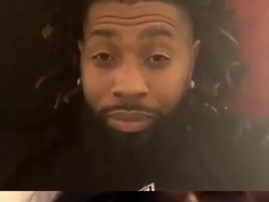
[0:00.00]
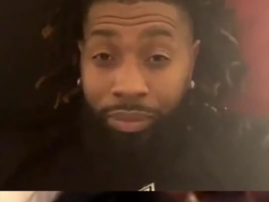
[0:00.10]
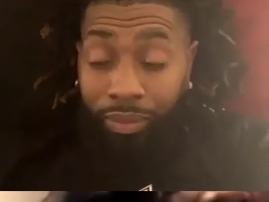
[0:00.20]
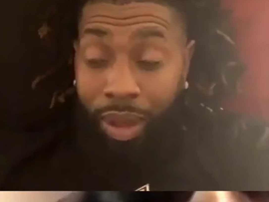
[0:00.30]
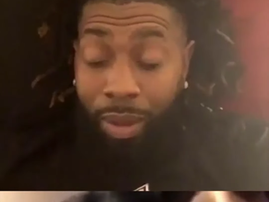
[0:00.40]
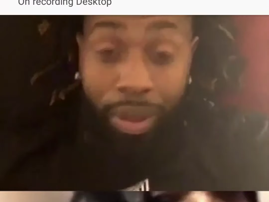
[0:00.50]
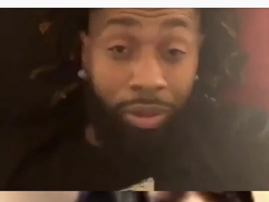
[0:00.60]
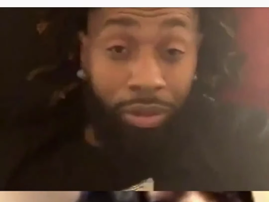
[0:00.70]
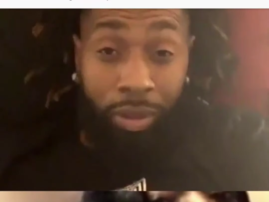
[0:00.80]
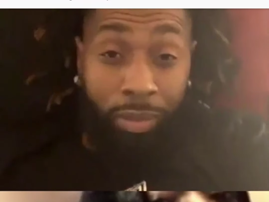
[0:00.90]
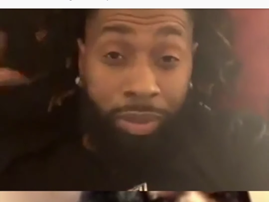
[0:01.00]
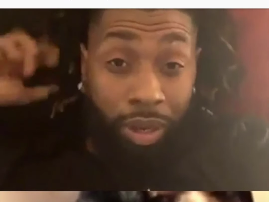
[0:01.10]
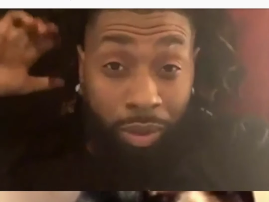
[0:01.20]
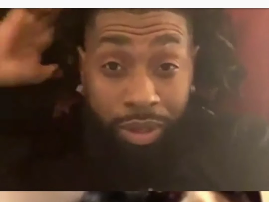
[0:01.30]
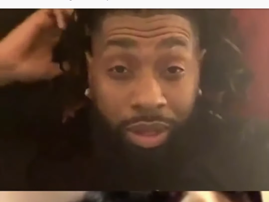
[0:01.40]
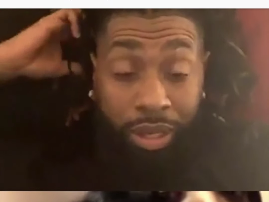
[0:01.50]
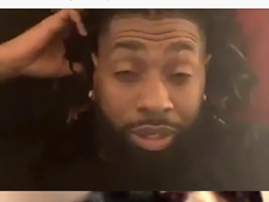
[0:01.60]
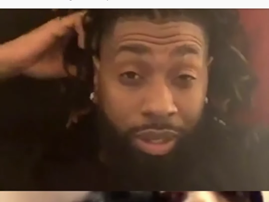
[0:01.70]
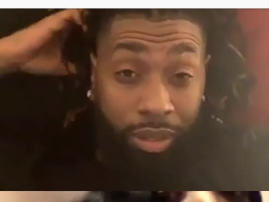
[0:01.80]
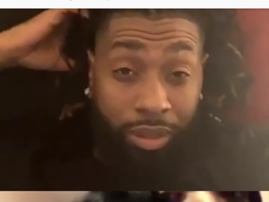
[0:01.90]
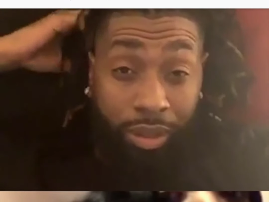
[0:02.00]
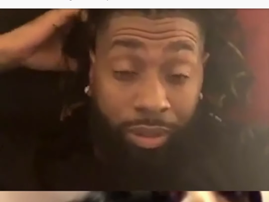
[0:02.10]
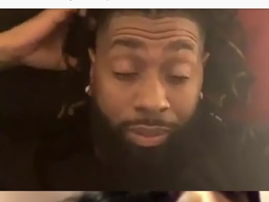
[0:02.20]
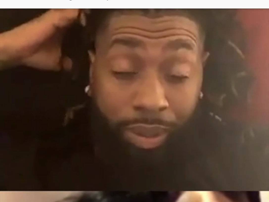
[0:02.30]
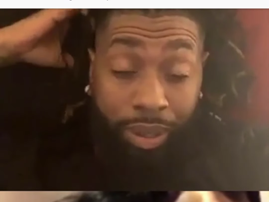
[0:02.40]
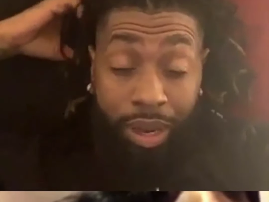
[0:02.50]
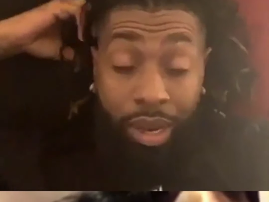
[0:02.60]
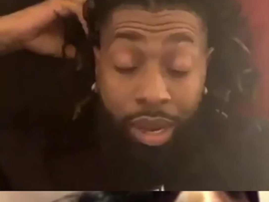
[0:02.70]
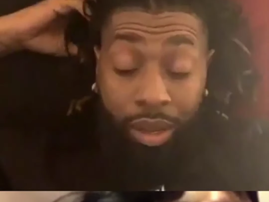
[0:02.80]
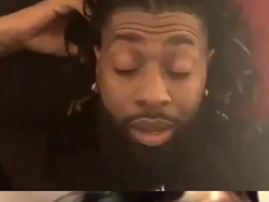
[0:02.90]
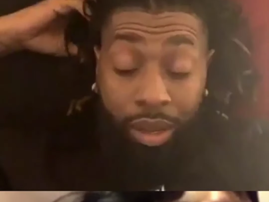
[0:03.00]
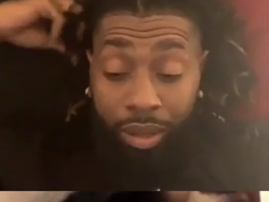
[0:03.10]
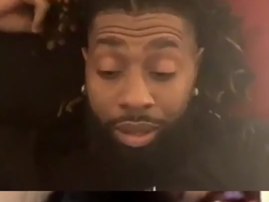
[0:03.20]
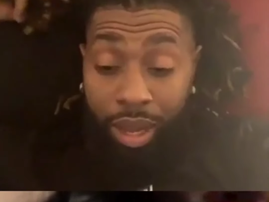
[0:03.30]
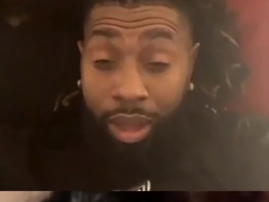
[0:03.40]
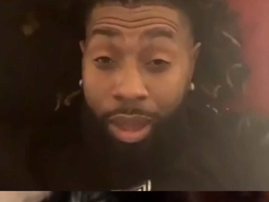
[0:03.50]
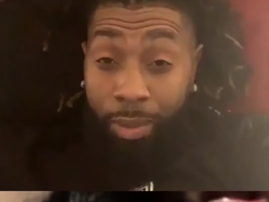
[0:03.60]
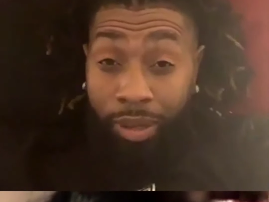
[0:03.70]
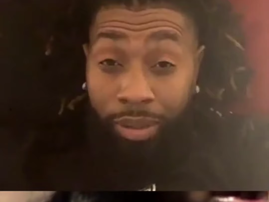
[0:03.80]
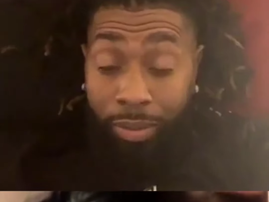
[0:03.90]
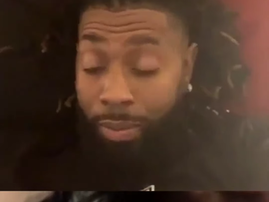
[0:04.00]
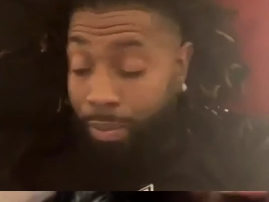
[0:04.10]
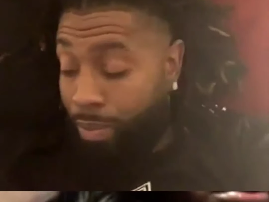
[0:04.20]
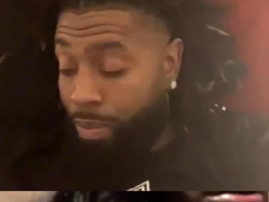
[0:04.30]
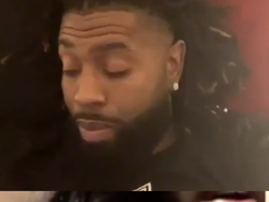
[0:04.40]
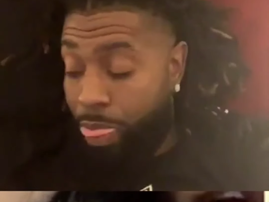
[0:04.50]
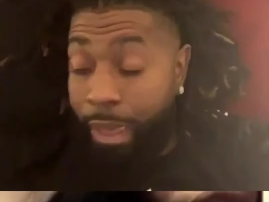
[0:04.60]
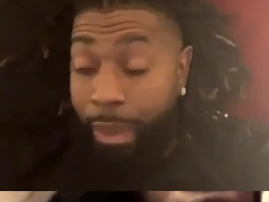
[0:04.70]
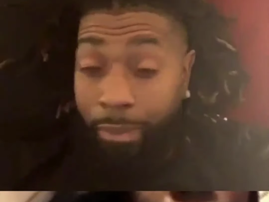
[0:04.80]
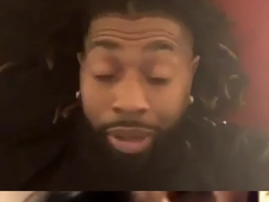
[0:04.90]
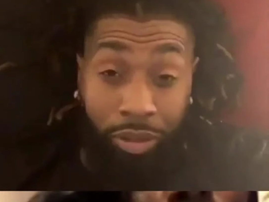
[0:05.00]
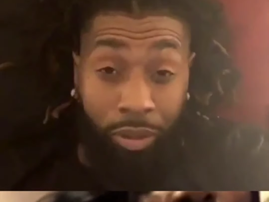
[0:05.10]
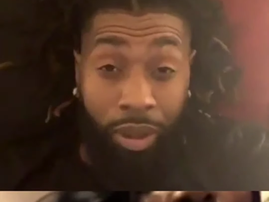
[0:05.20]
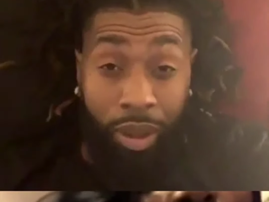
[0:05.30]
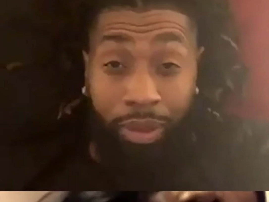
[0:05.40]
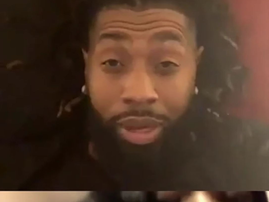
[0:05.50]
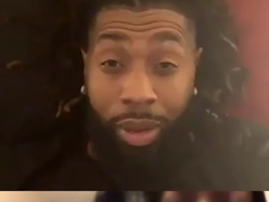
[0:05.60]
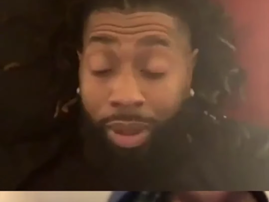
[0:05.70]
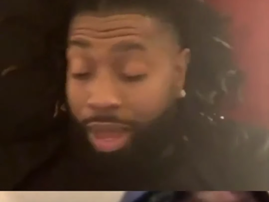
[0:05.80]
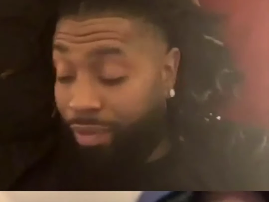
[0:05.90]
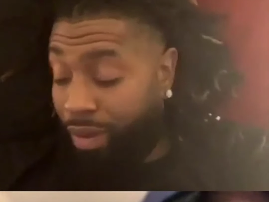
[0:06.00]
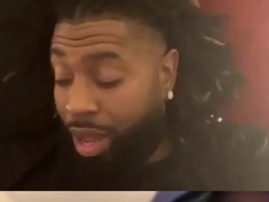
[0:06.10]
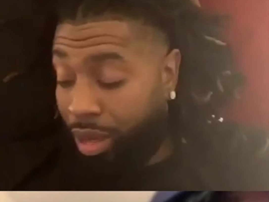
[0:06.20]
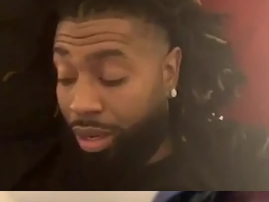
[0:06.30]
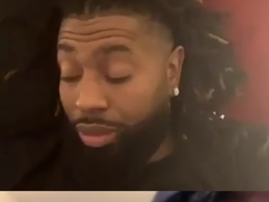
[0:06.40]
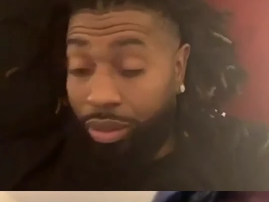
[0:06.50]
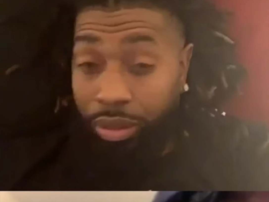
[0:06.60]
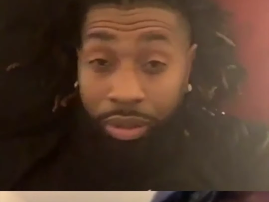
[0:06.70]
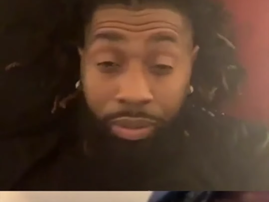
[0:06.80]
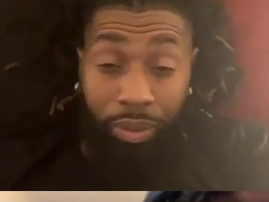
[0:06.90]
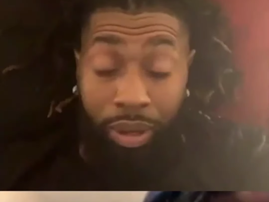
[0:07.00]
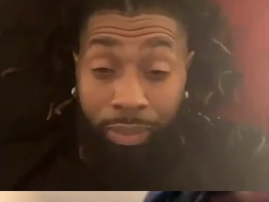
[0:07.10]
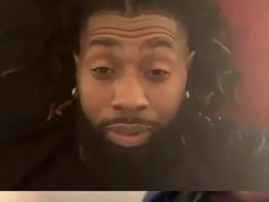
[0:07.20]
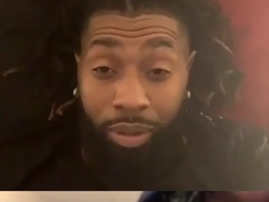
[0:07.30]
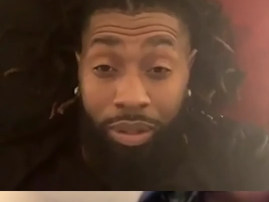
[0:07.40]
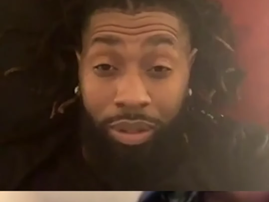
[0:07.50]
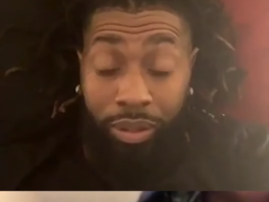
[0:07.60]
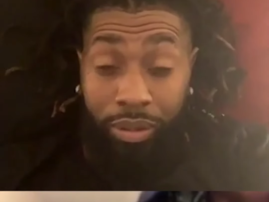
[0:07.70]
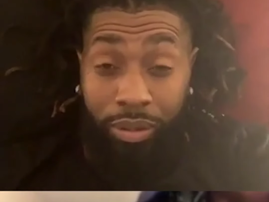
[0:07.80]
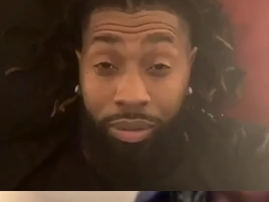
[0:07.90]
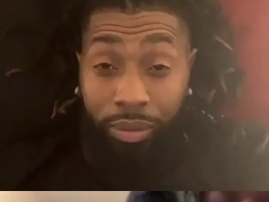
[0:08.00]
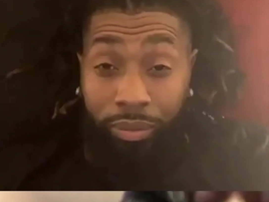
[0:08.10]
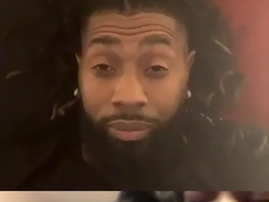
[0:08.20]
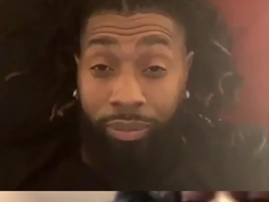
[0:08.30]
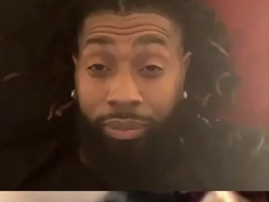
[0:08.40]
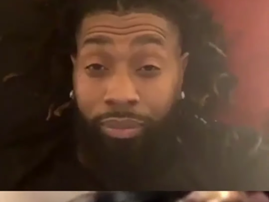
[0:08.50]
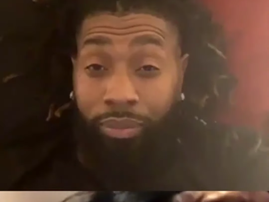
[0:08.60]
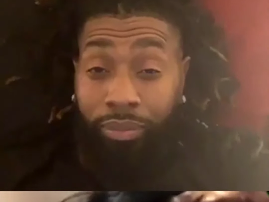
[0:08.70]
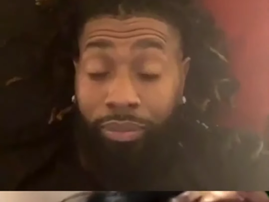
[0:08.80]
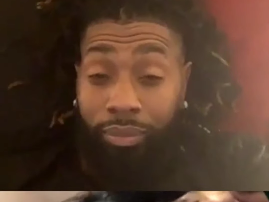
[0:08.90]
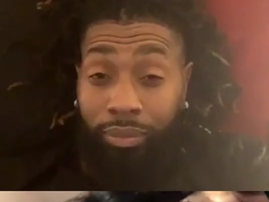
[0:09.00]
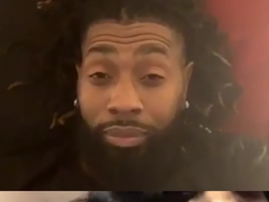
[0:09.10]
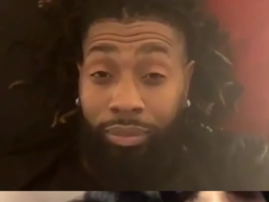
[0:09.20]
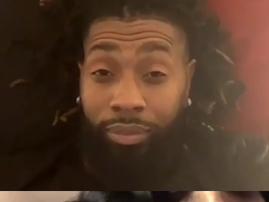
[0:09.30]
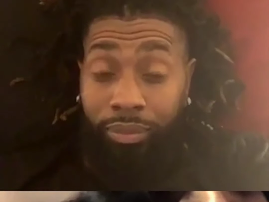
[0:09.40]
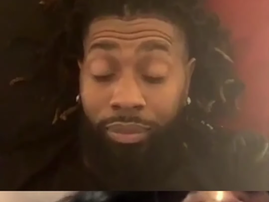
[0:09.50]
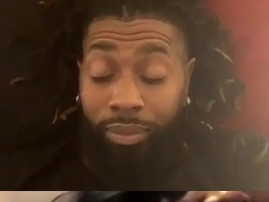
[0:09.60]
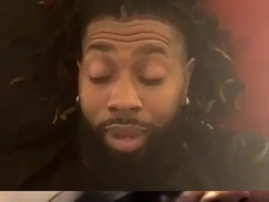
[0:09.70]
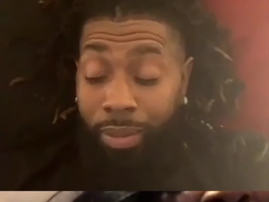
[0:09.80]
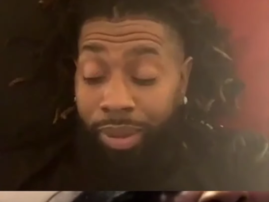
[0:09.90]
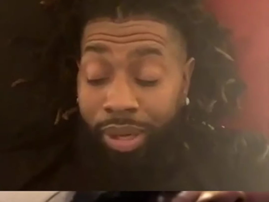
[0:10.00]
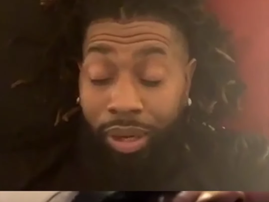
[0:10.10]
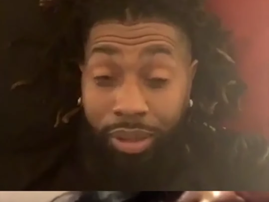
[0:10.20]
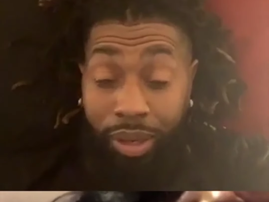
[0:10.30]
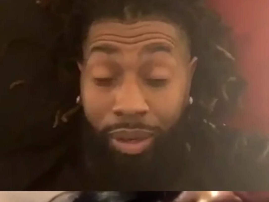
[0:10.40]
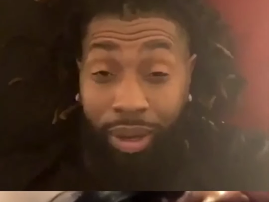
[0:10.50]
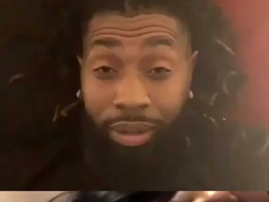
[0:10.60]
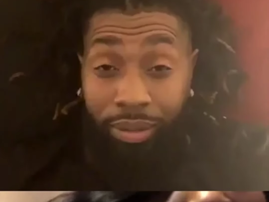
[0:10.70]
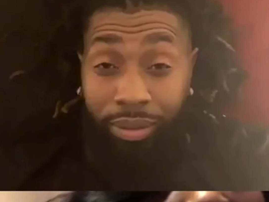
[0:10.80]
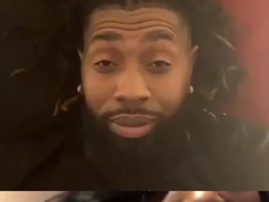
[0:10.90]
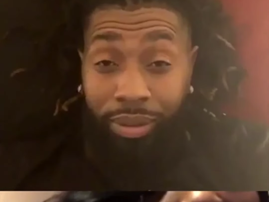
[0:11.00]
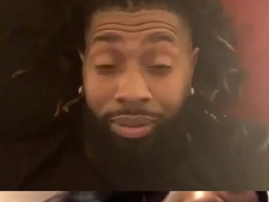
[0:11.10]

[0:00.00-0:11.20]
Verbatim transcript: no, my hotel don't be nowhere near that kind of shit. But yeah, I, I, know. I bet you, I bet y'all would have y'all kissing and humping on each other and shit. Mm-mm. I bet y'all could talk y'all into it.